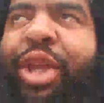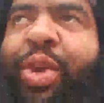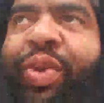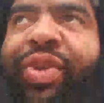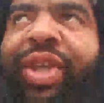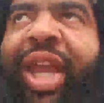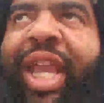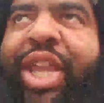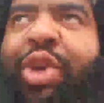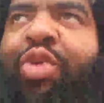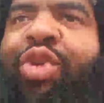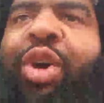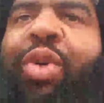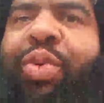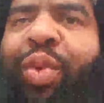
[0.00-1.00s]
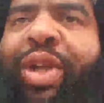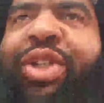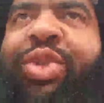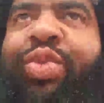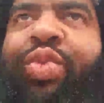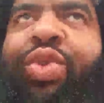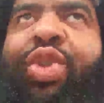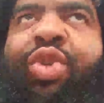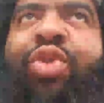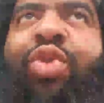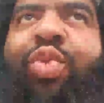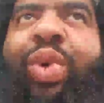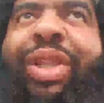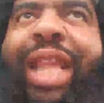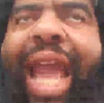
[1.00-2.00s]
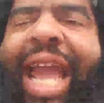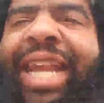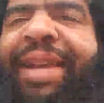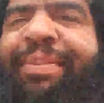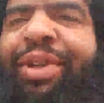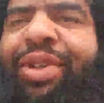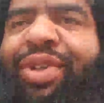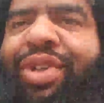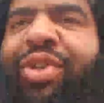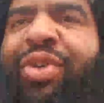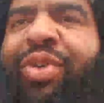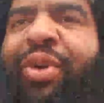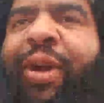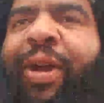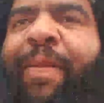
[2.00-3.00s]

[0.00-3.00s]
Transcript: You say you don't want to do what animals do.